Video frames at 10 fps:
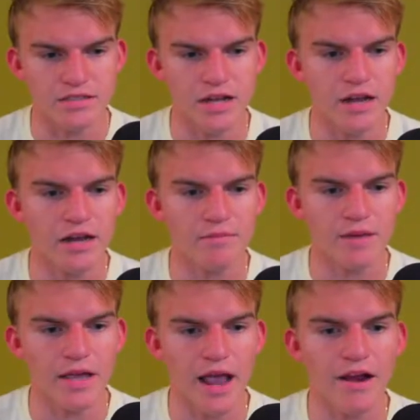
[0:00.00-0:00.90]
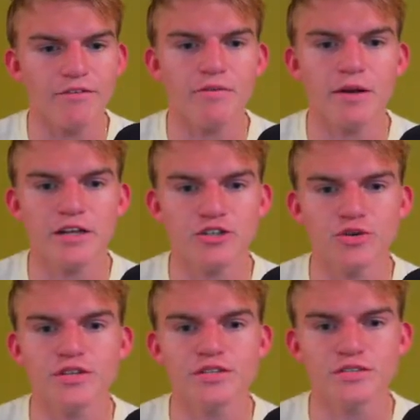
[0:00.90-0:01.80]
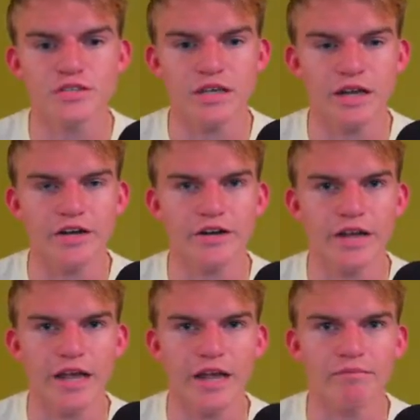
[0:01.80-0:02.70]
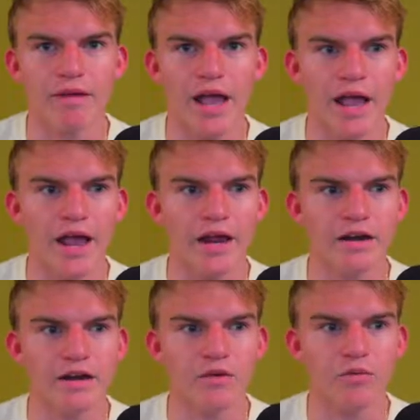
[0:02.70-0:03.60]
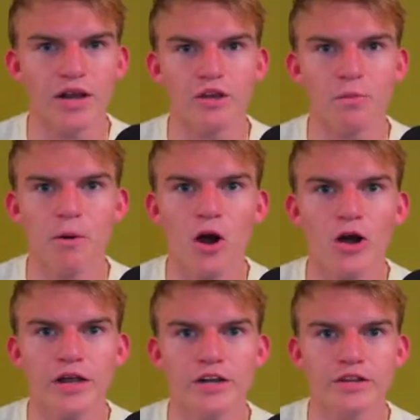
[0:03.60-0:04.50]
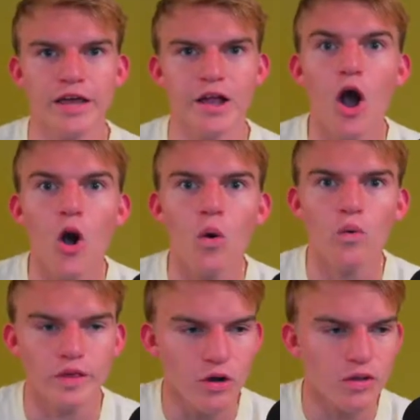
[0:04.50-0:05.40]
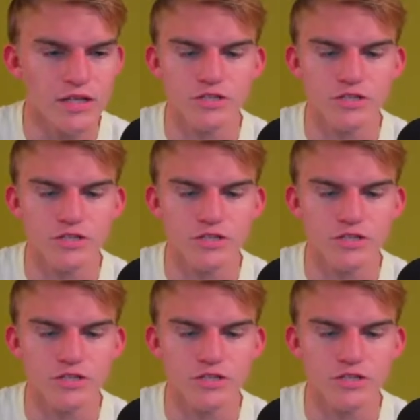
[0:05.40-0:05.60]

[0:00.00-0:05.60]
not going to be everybody joins in your game and when you park and you're like, oh, yo, let's